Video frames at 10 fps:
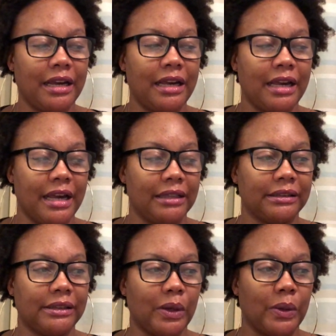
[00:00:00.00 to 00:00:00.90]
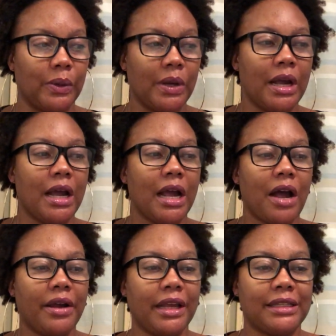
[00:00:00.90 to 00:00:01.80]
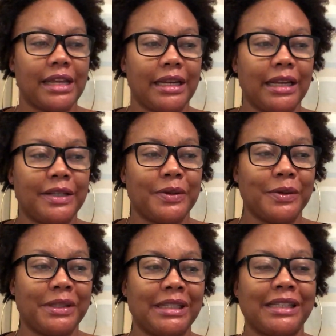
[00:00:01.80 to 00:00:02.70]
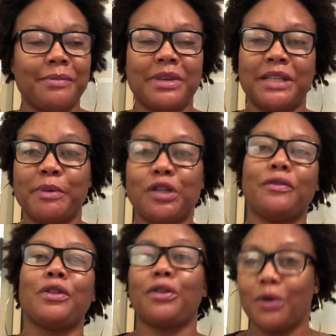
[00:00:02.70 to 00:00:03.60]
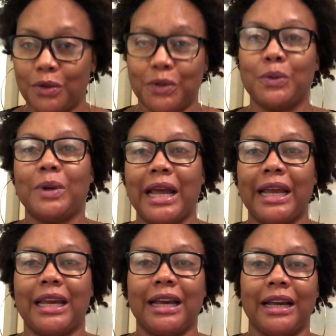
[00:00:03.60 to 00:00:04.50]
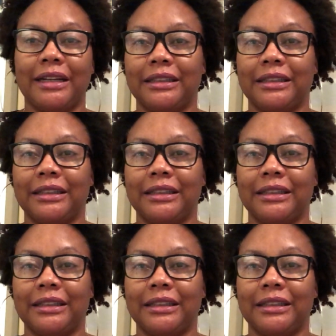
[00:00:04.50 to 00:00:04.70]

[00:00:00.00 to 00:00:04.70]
Yeah, so I'll get started. So this is something special for those who like